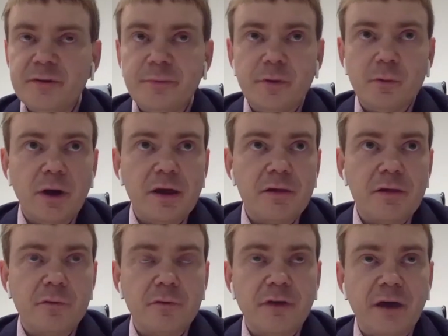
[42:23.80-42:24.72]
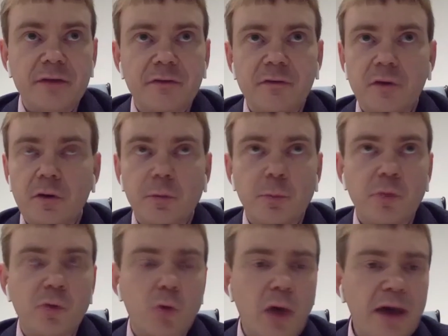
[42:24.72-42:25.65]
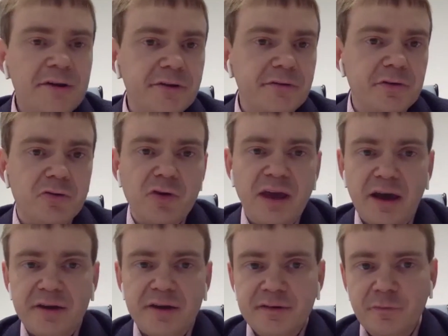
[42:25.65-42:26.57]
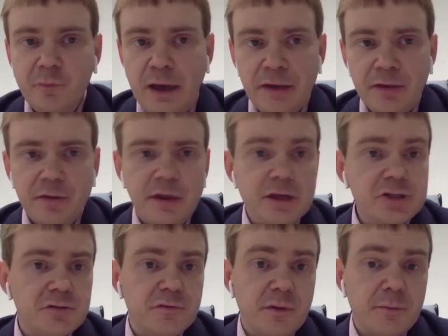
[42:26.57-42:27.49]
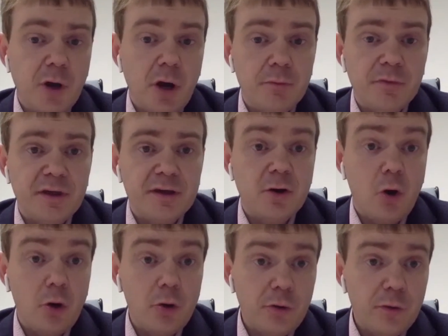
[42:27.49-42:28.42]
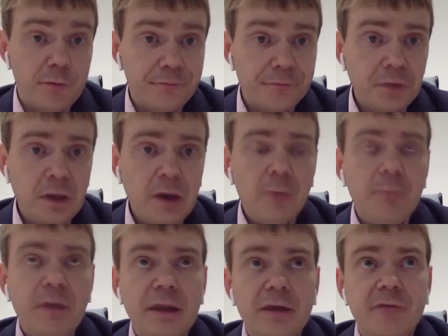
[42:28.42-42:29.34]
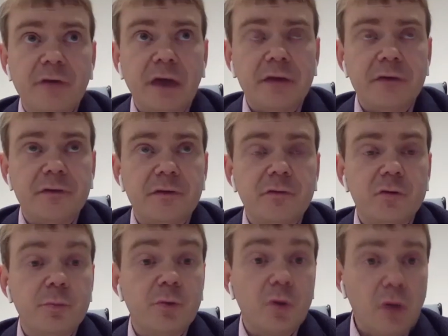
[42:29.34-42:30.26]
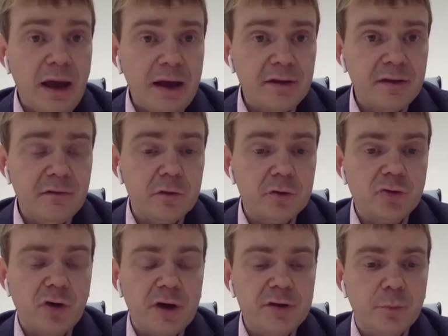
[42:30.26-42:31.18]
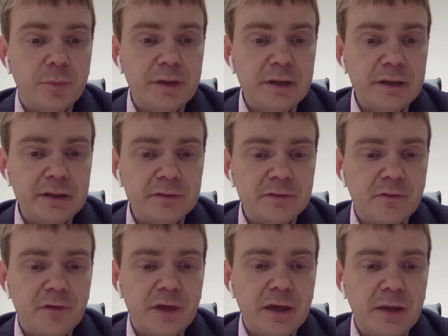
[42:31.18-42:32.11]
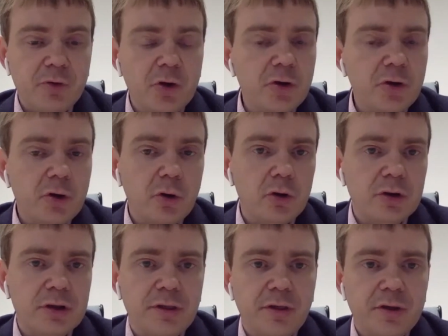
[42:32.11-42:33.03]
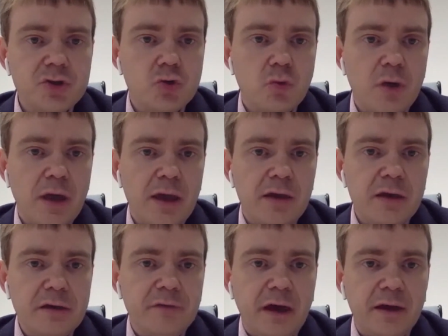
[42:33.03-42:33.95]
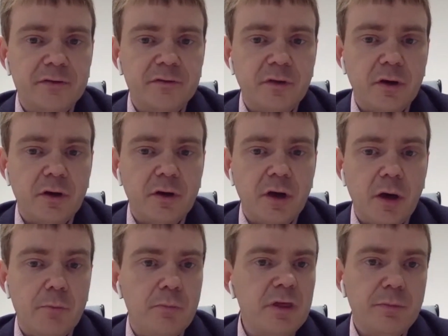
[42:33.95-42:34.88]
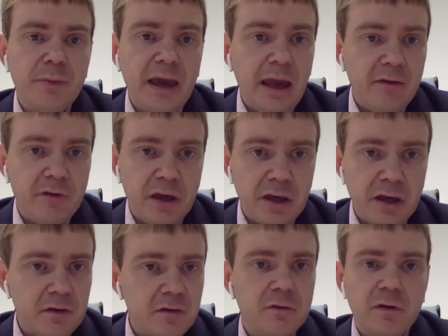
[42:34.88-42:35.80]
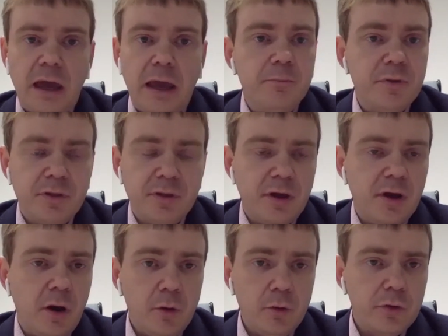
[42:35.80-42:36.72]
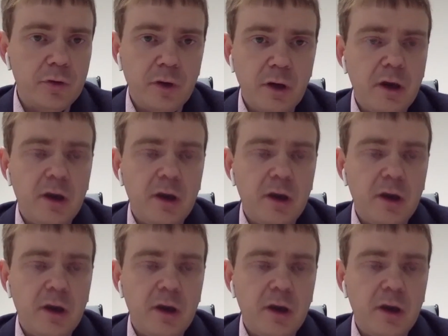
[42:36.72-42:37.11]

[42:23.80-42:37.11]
multiple ways for that. There's proactive and reactive ways. Each of them comes at a cost. Meaning that if you're proactive, you try to build the protocol in such a way that a misbehaving MPC host